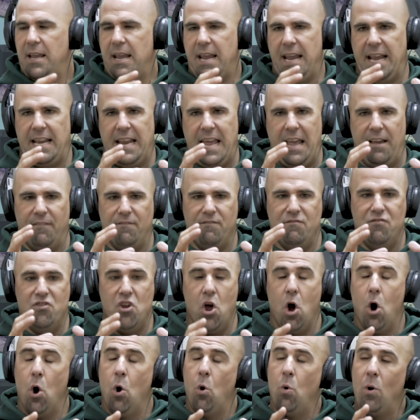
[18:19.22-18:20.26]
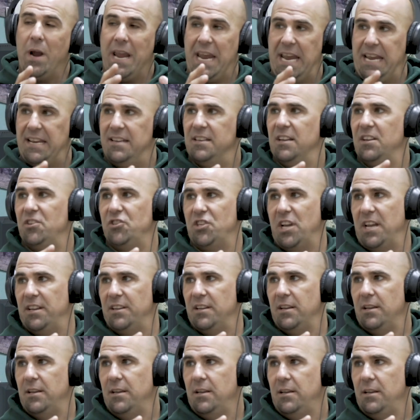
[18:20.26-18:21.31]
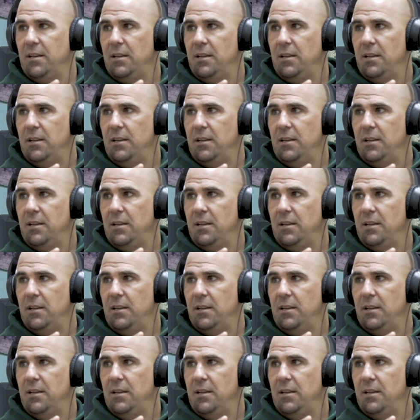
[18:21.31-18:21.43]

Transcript: and have no hidden agenda.